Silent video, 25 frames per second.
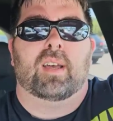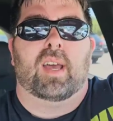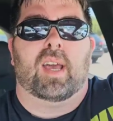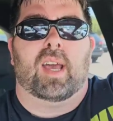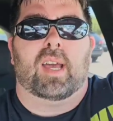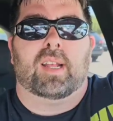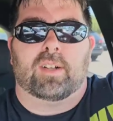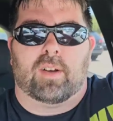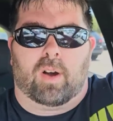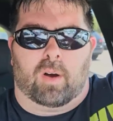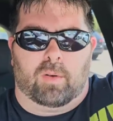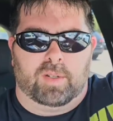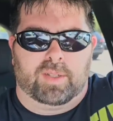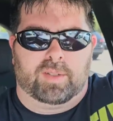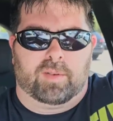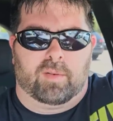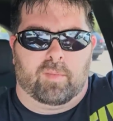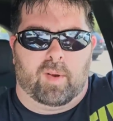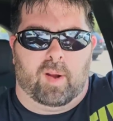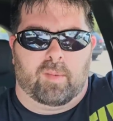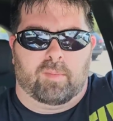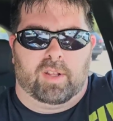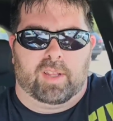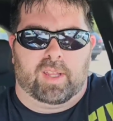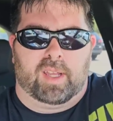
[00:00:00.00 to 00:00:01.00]
and always
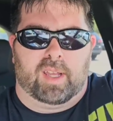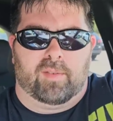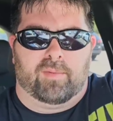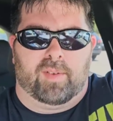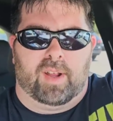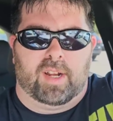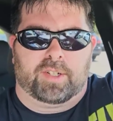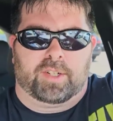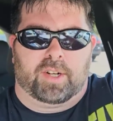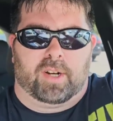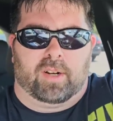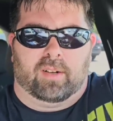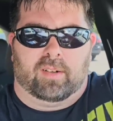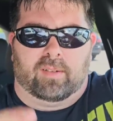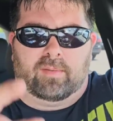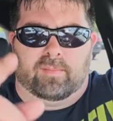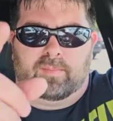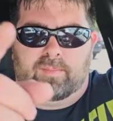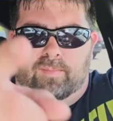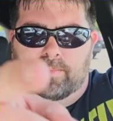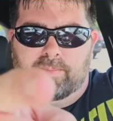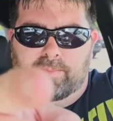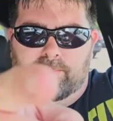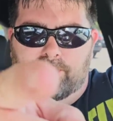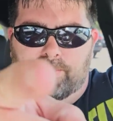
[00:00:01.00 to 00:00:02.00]
remember the adventure
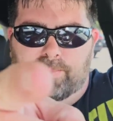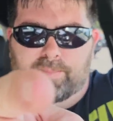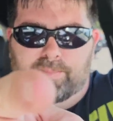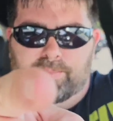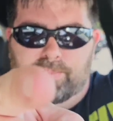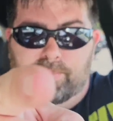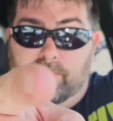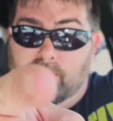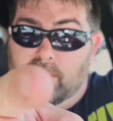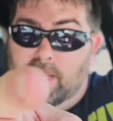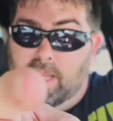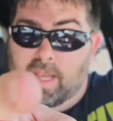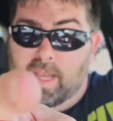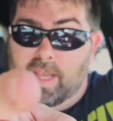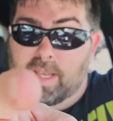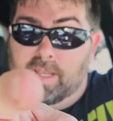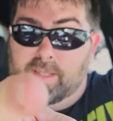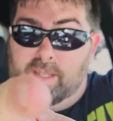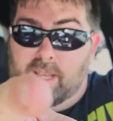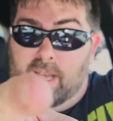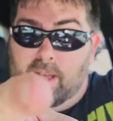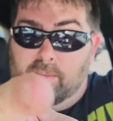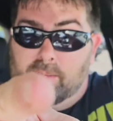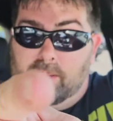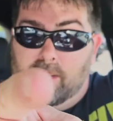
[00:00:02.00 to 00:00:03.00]

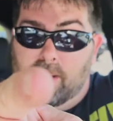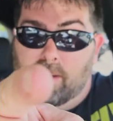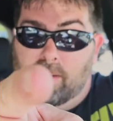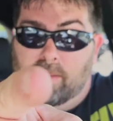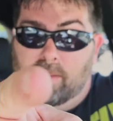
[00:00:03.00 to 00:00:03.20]
is out.